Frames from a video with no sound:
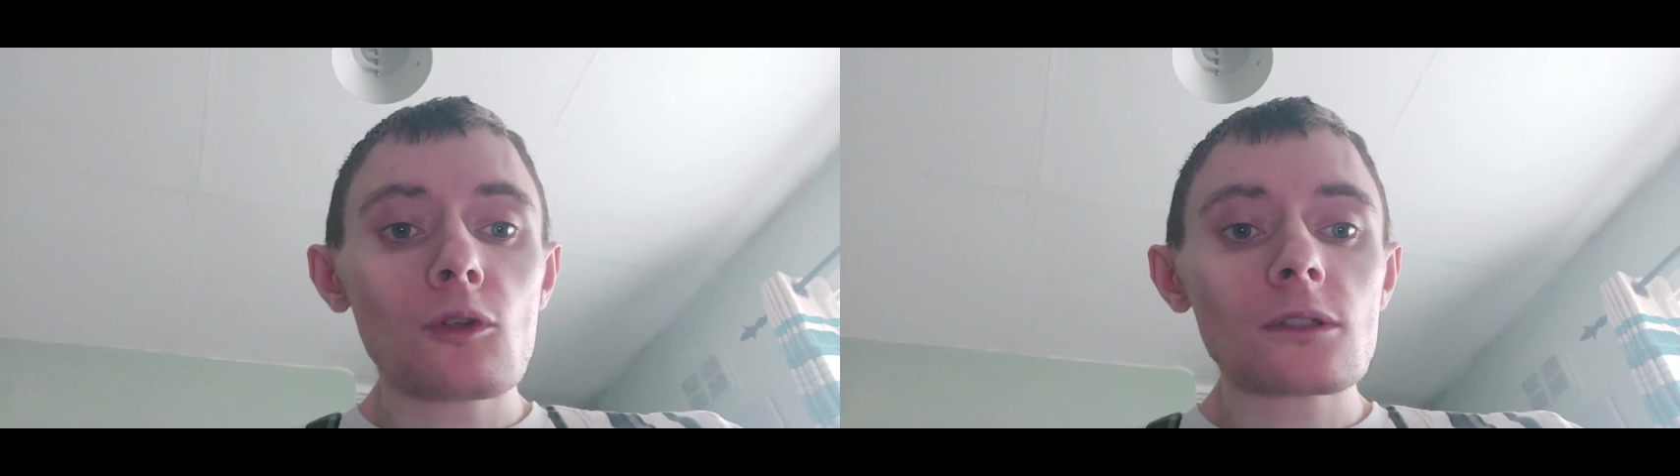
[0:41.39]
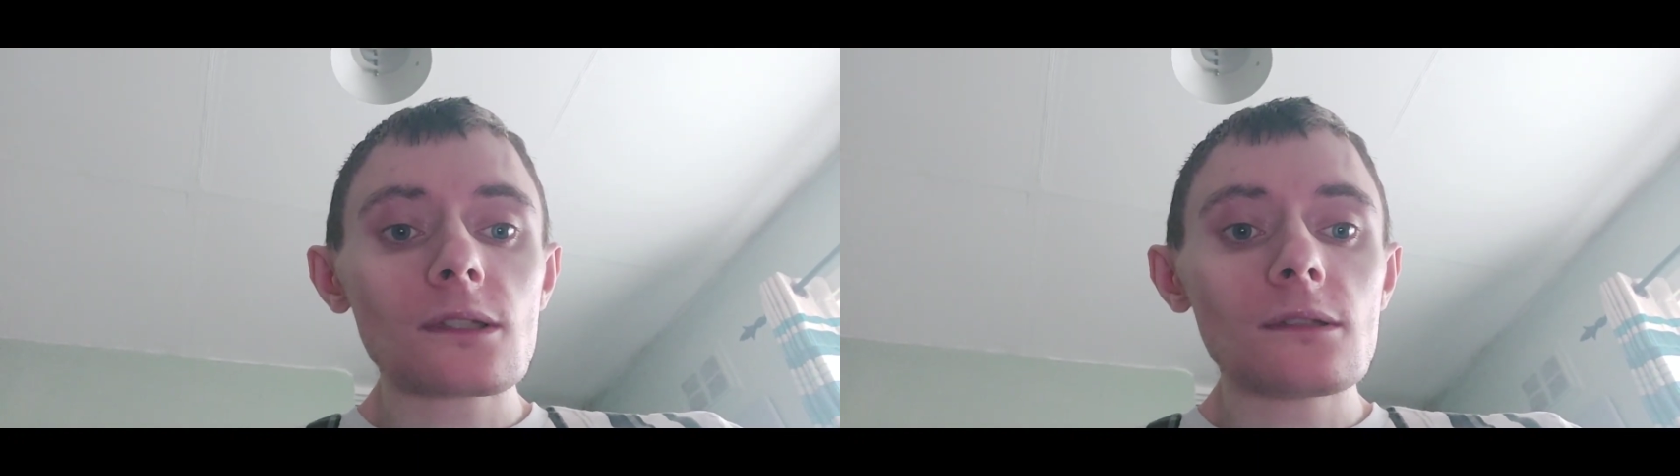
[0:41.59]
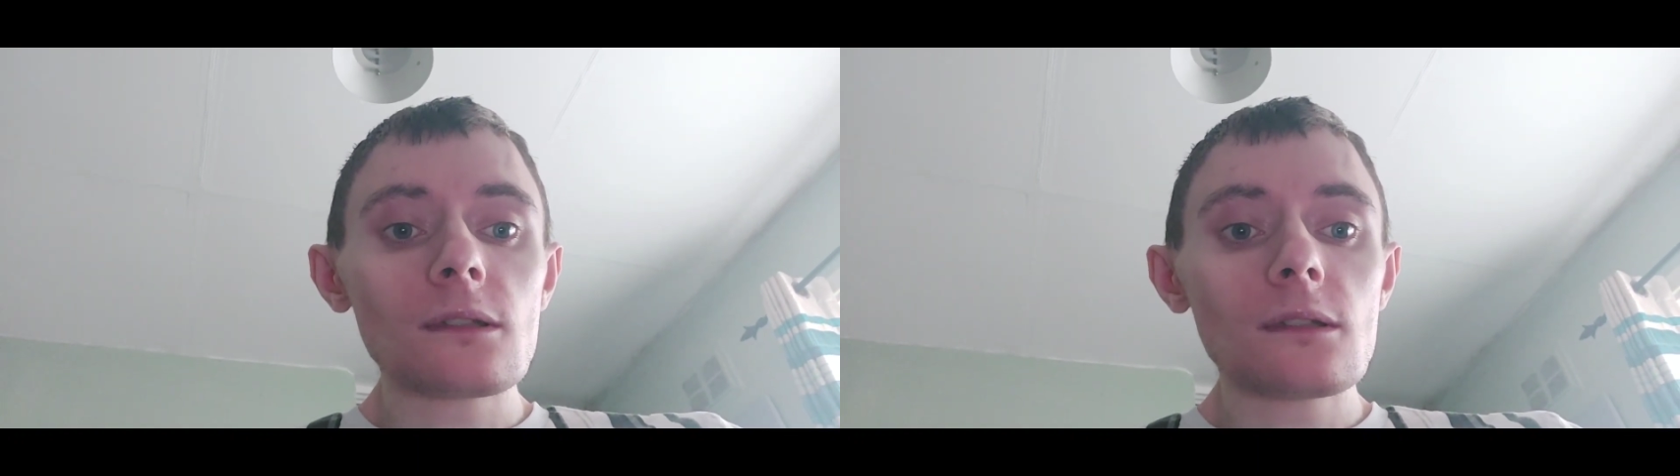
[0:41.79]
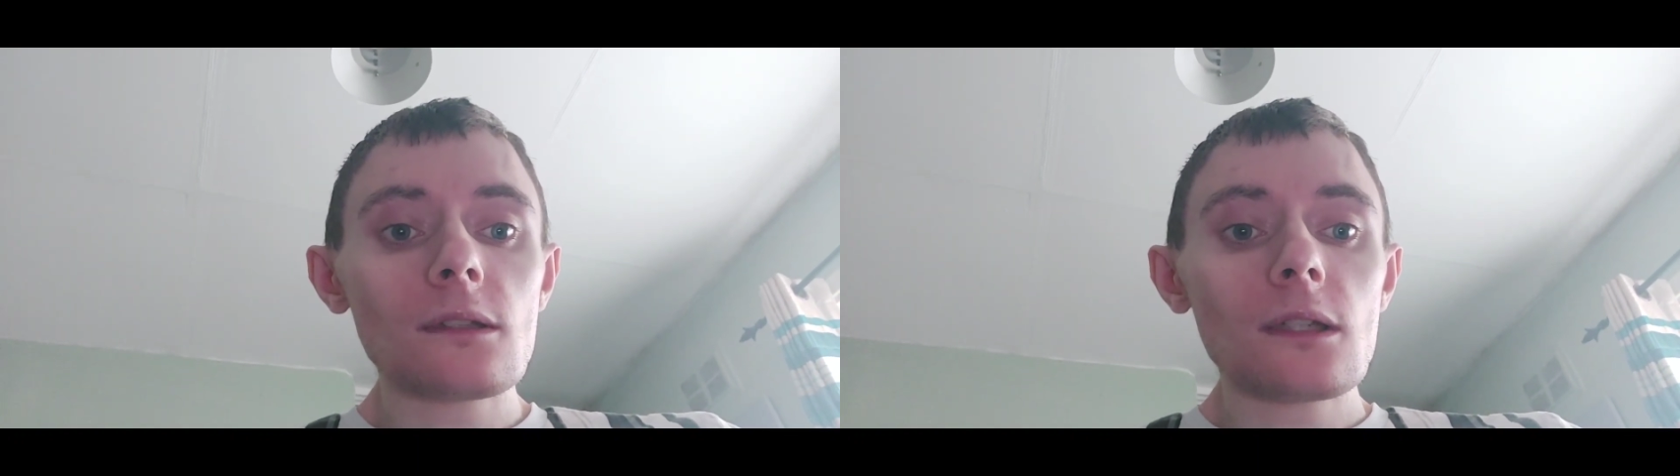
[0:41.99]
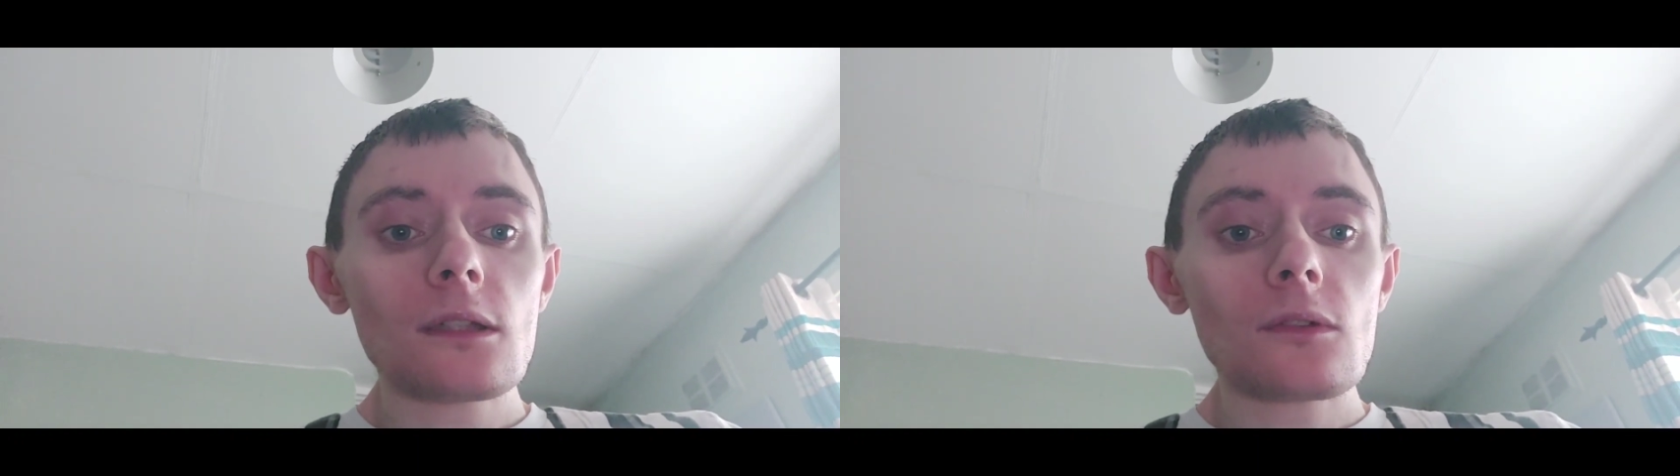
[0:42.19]
warped.
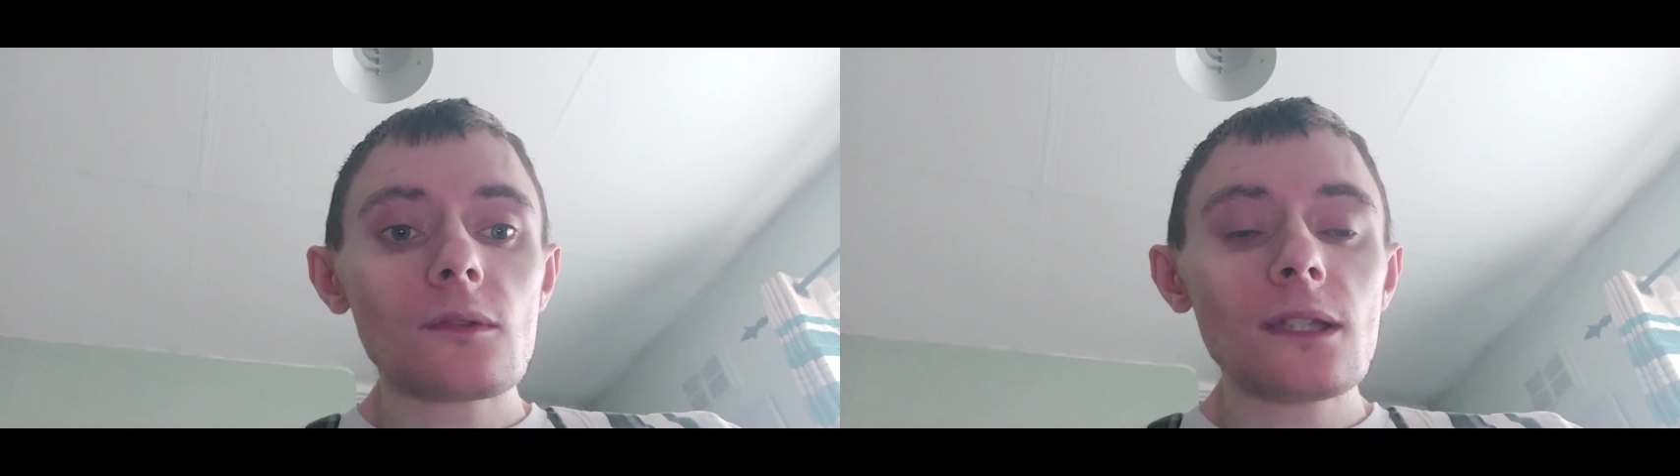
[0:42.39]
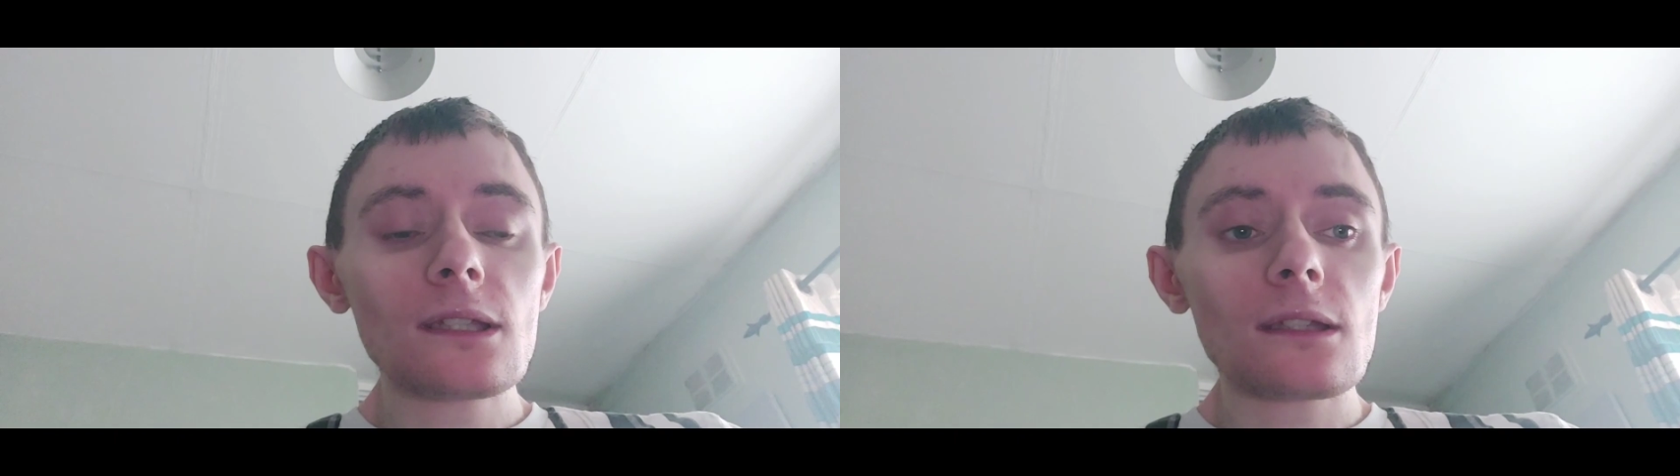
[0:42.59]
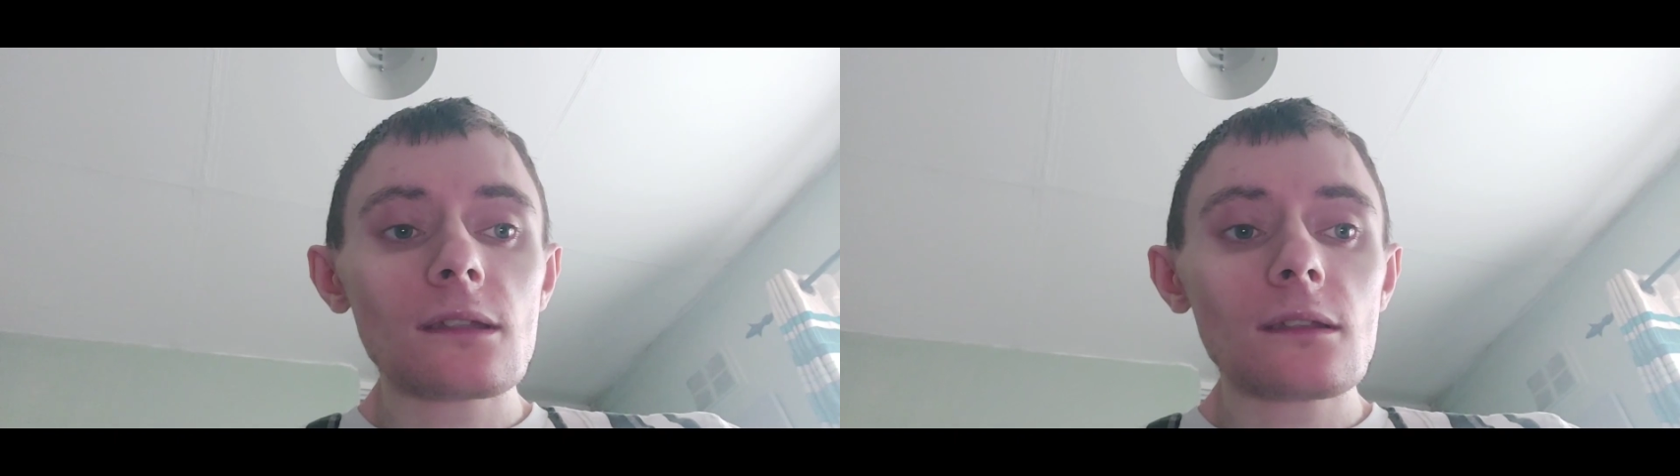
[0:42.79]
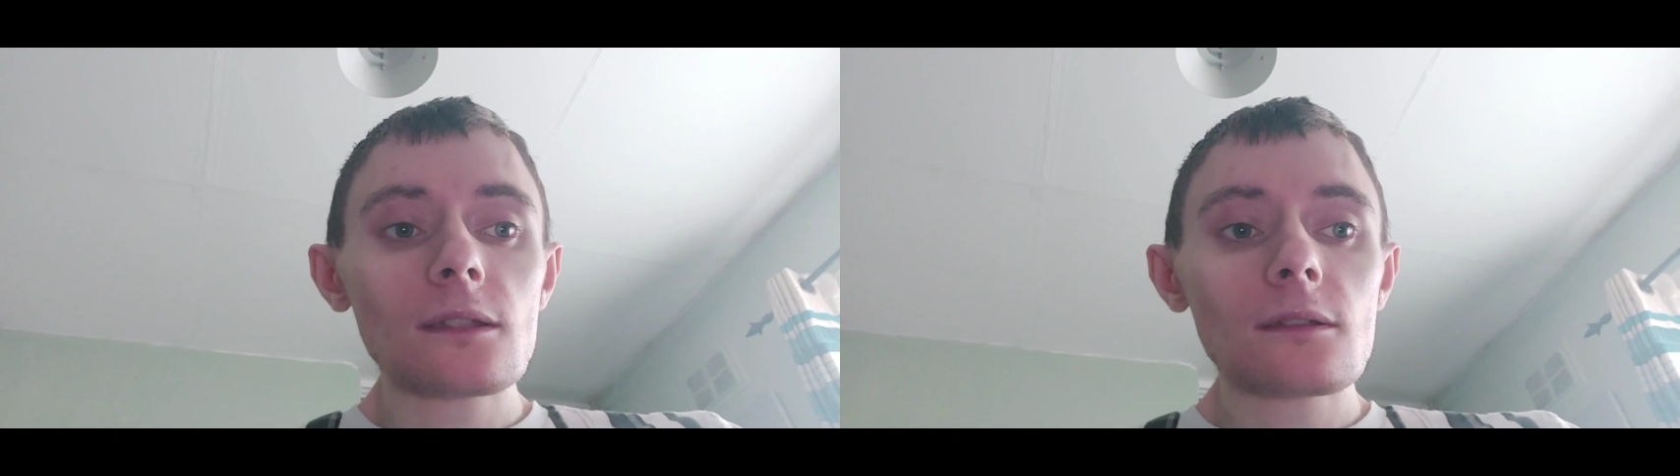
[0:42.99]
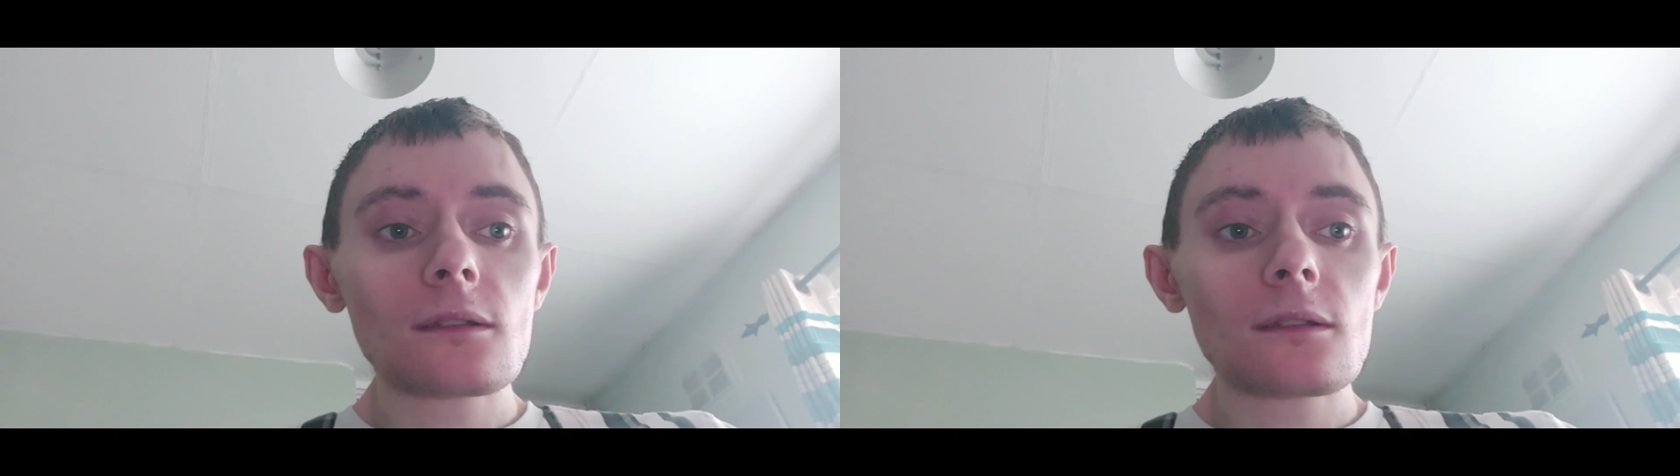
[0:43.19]
So here it is.